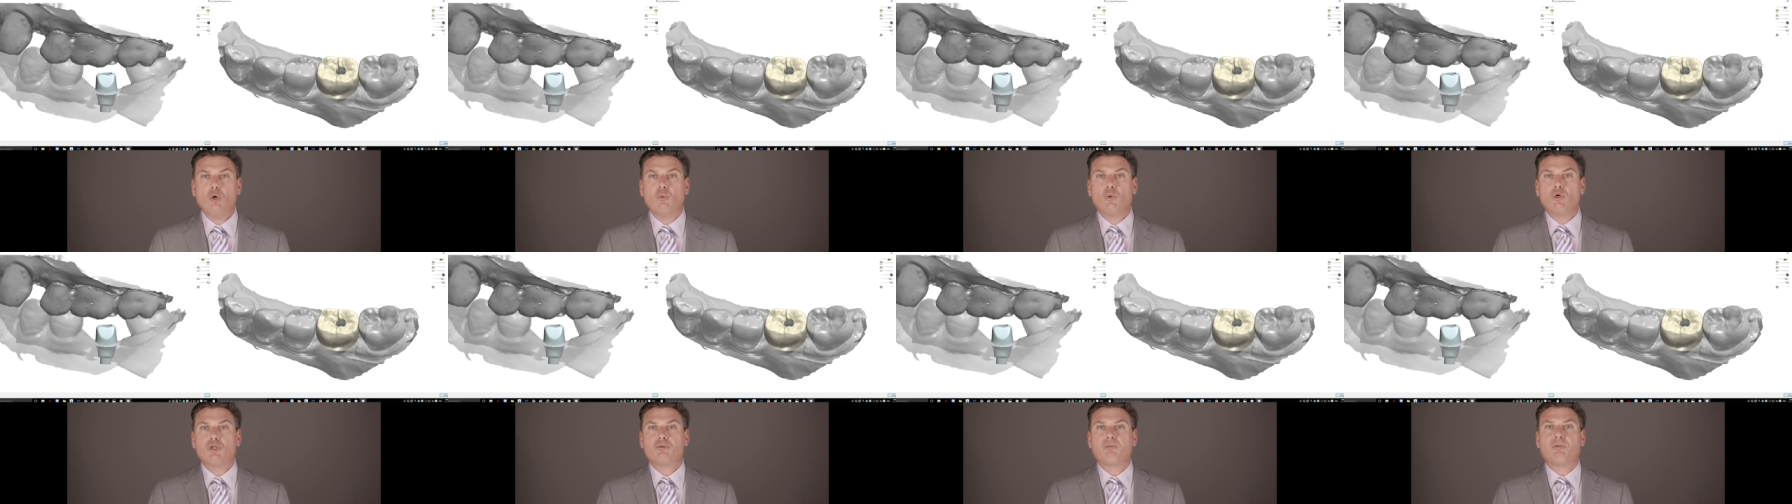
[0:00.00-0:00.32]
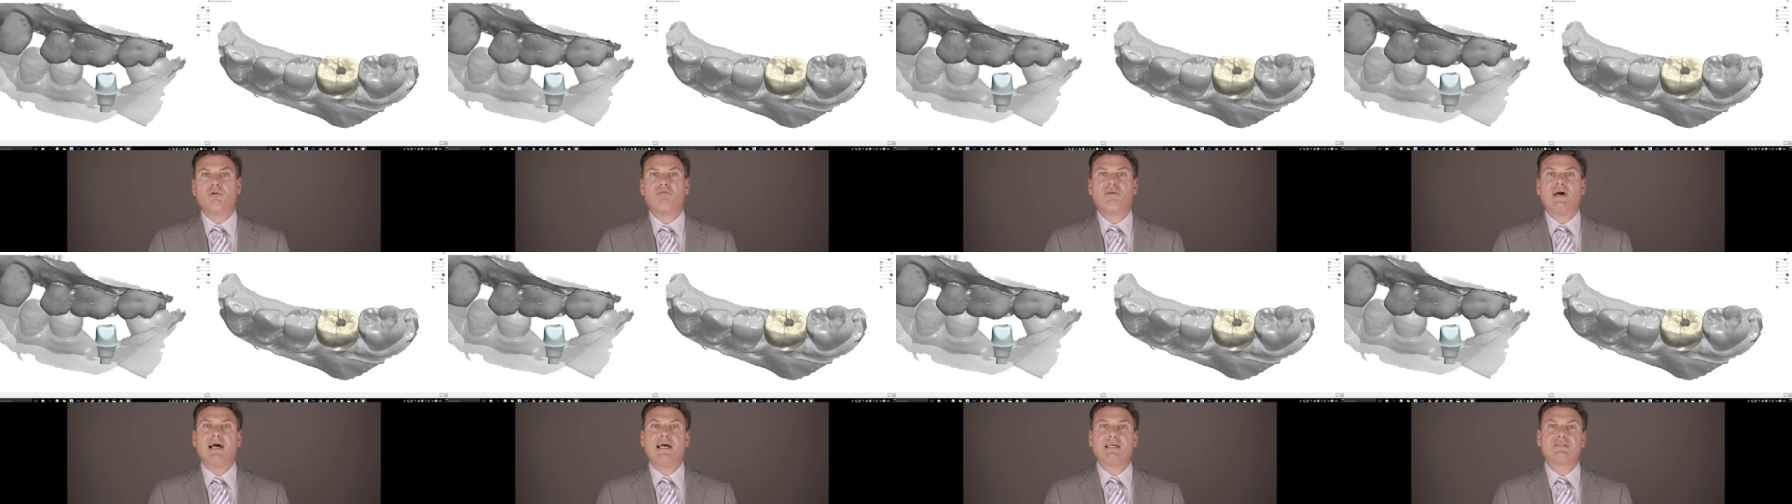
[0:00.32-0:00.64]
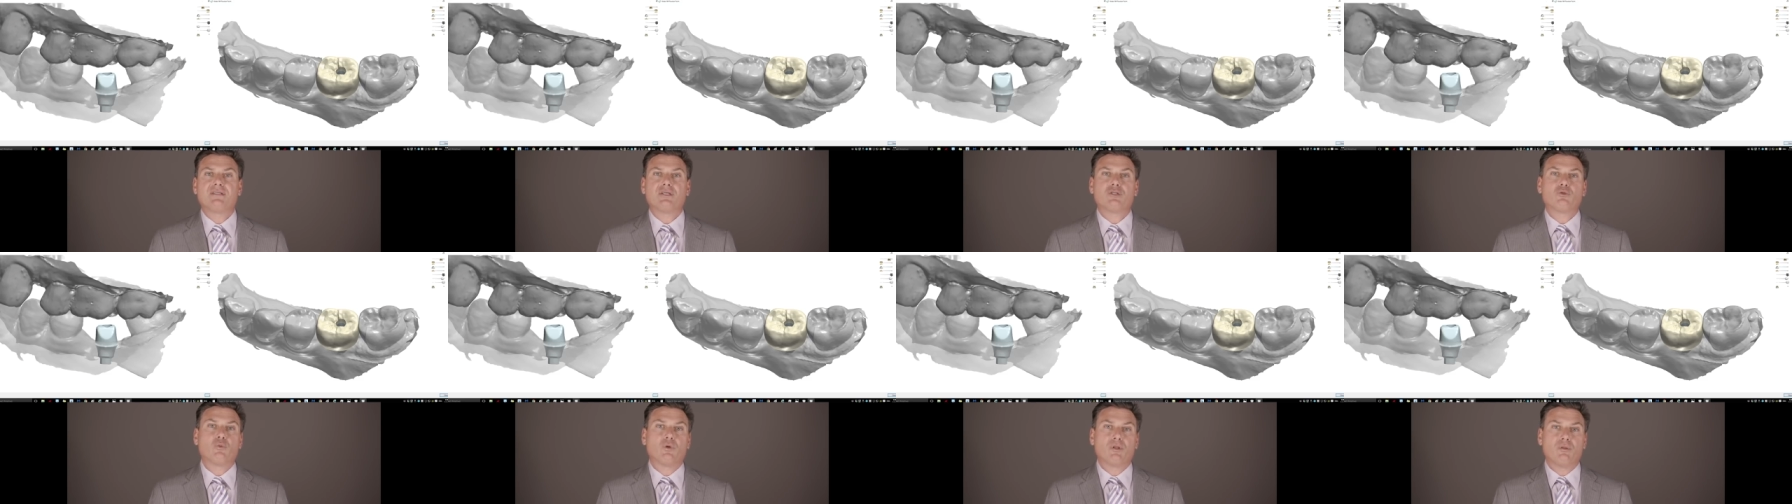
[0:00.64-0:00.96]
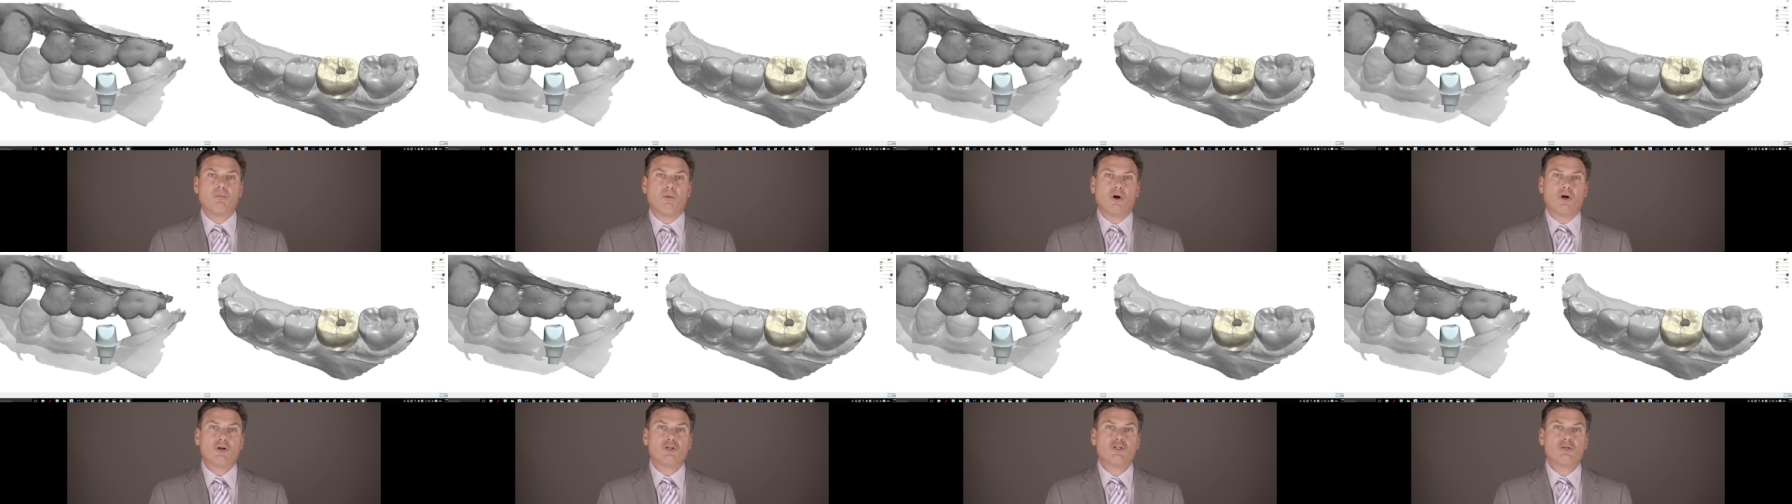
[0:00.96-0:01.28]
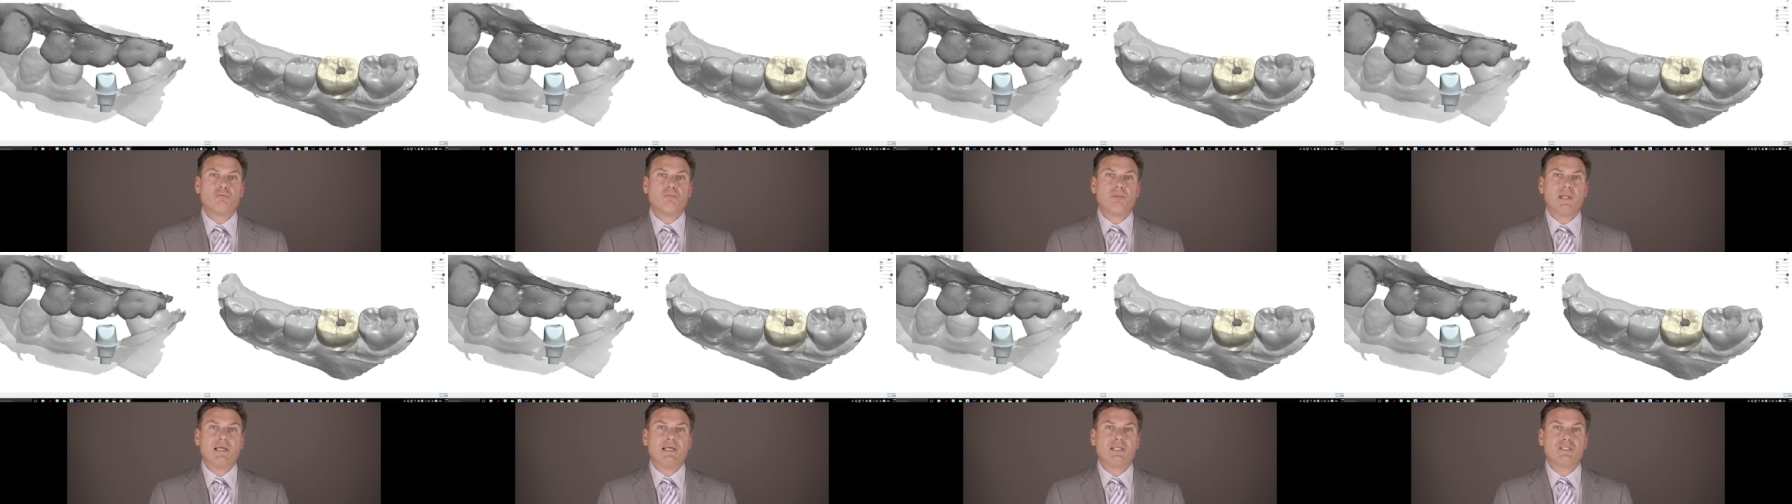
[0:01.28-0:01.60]
which provides us with
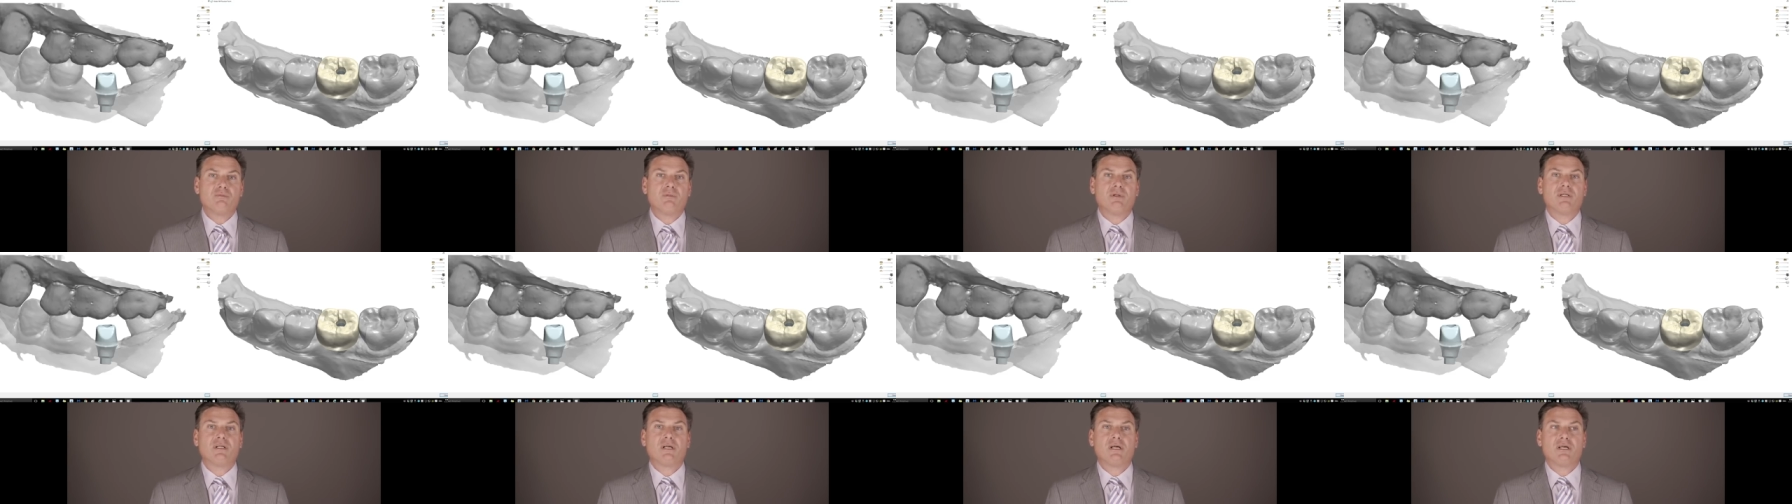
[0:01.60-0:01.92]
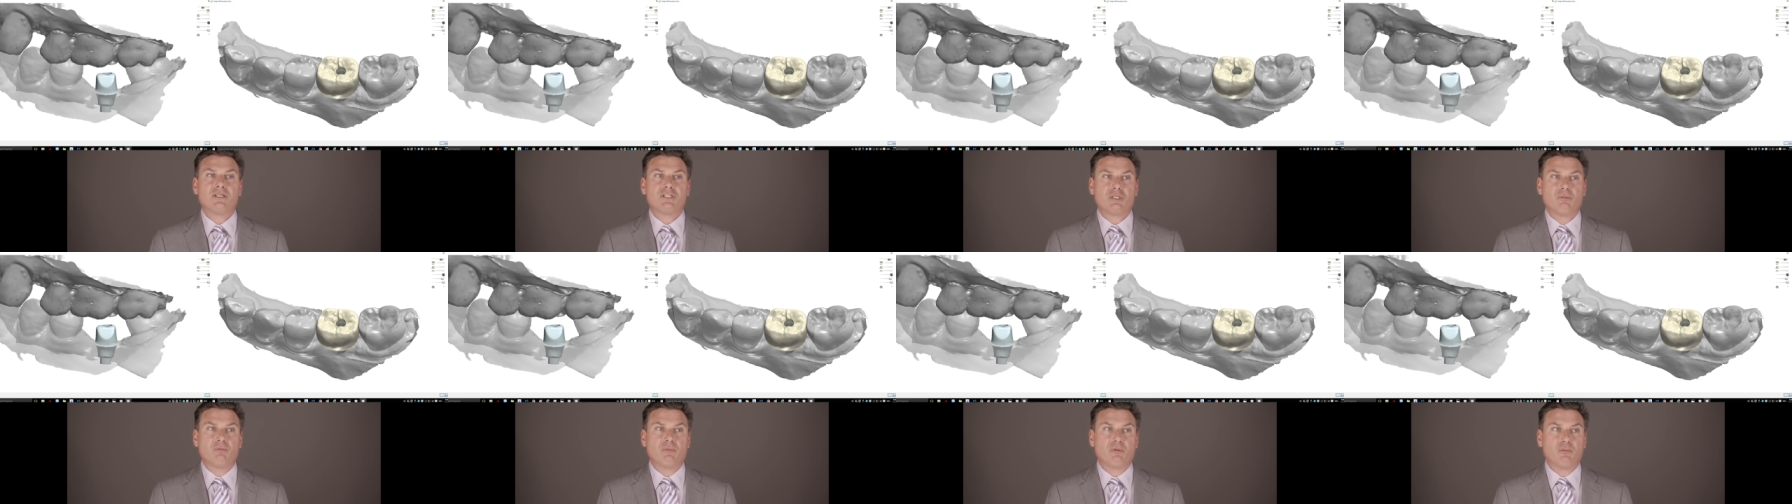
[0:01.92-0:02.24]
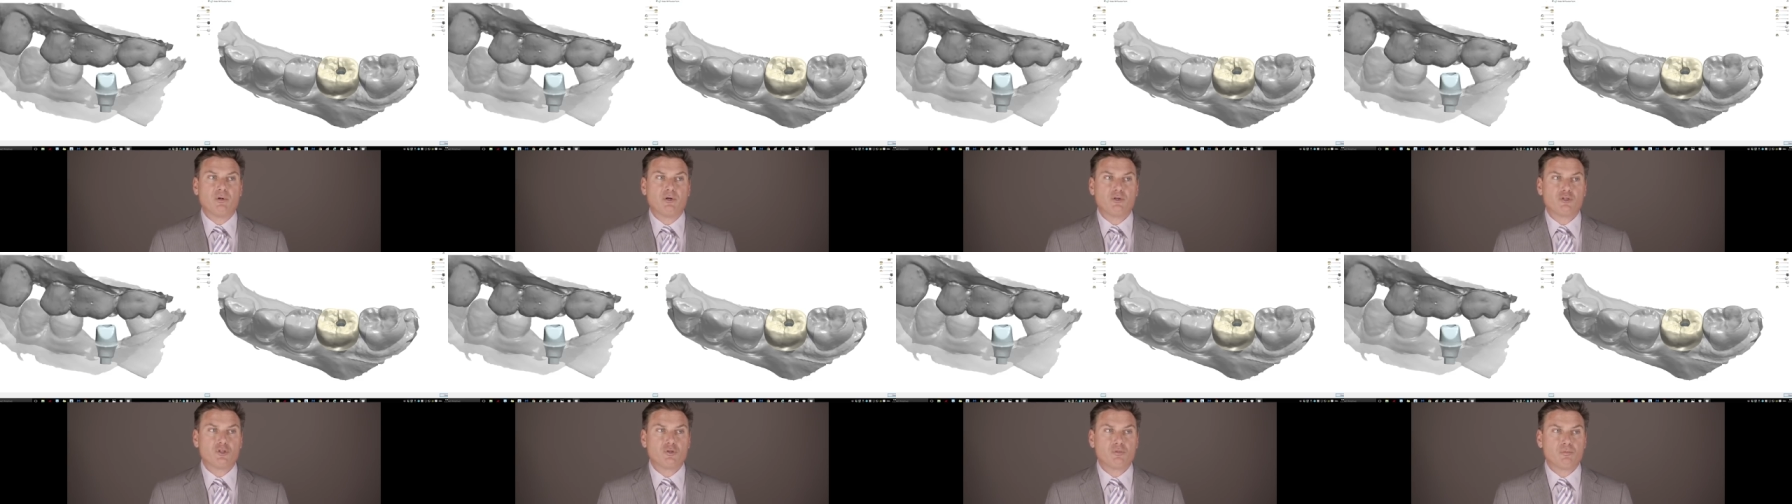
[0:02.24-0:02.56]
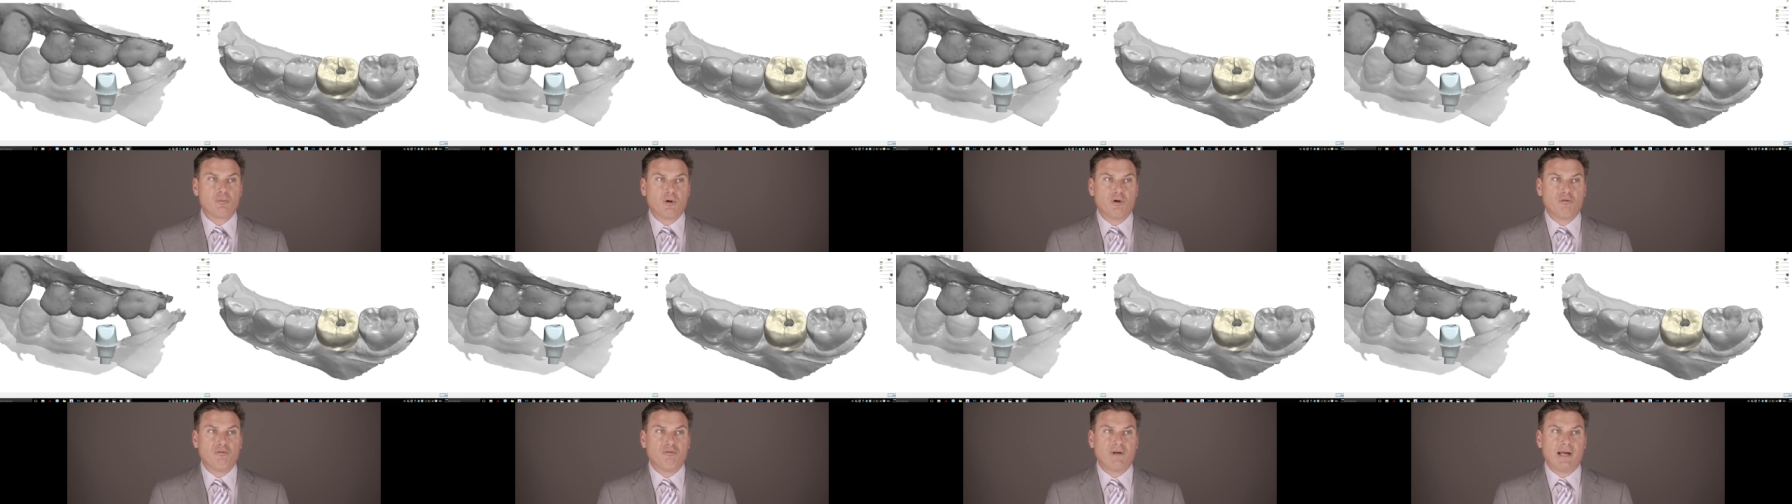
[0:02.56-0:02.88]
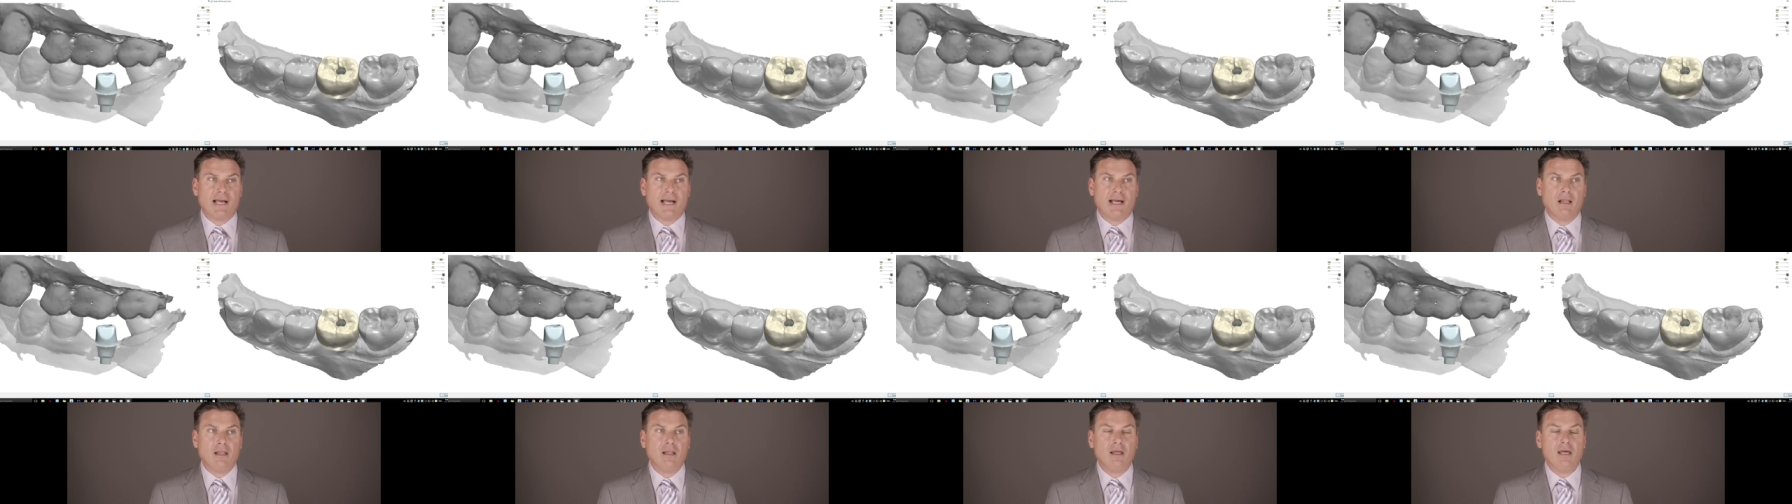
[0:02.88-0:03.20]
margin placement, custom emergence
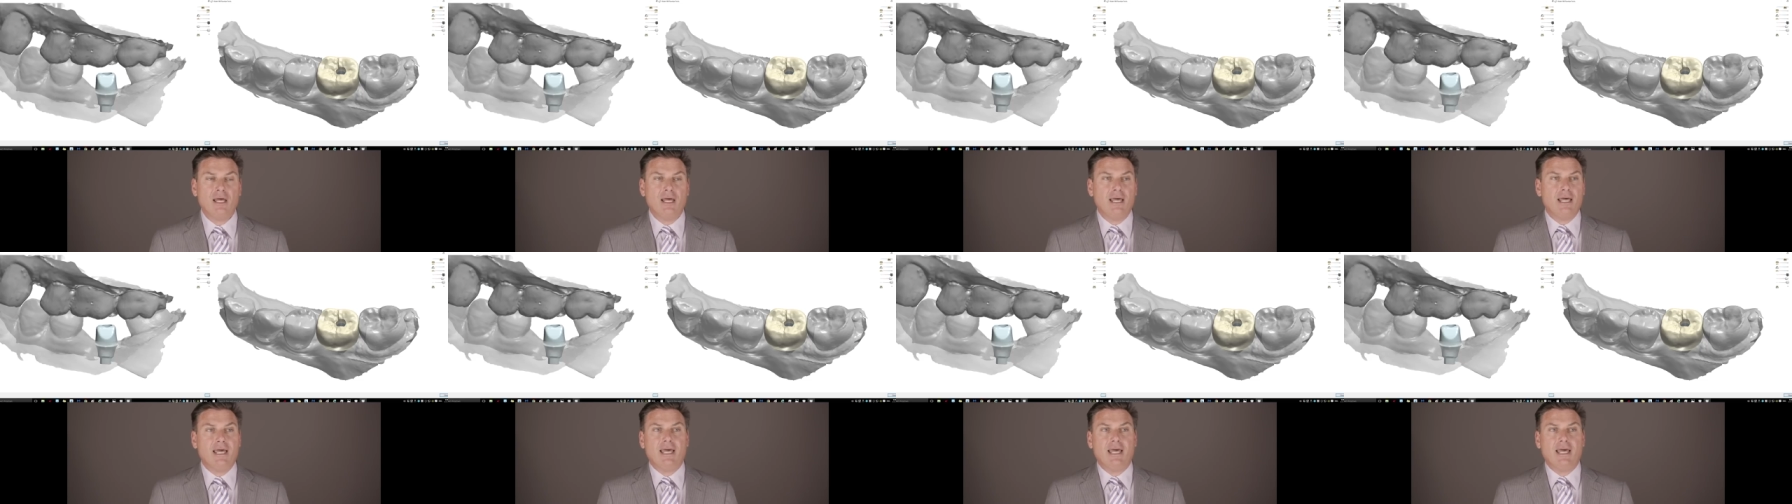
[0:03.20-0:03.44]
profile,